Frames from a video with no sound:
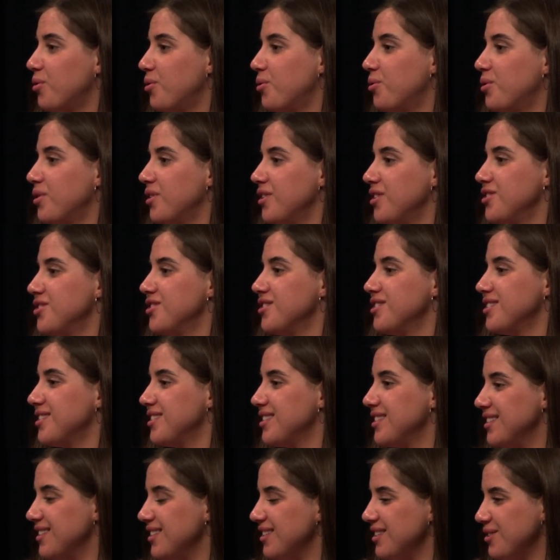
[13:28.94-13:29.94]
or
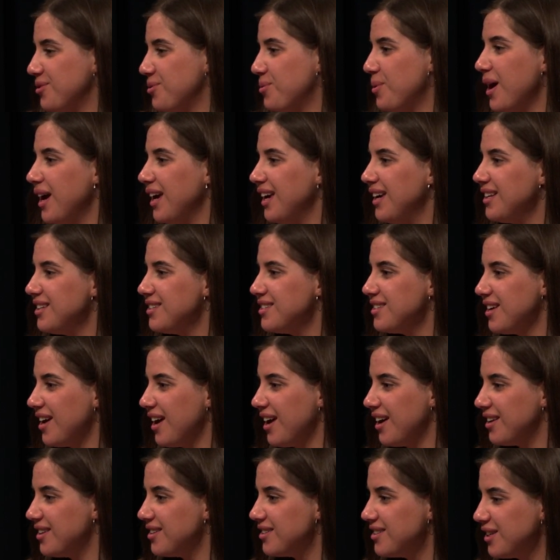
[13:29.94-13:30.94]
just wait
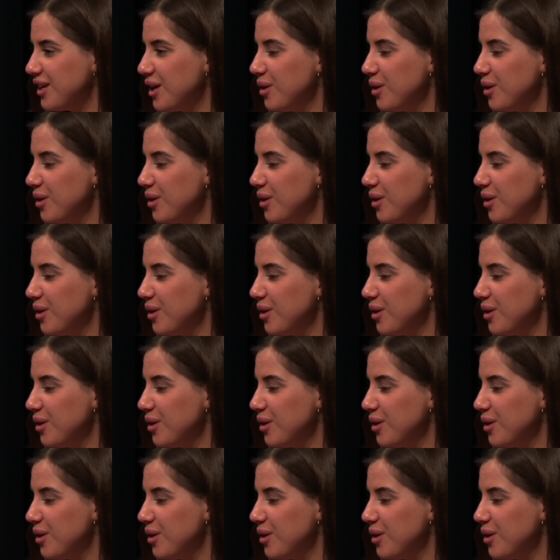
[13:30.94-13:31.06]
and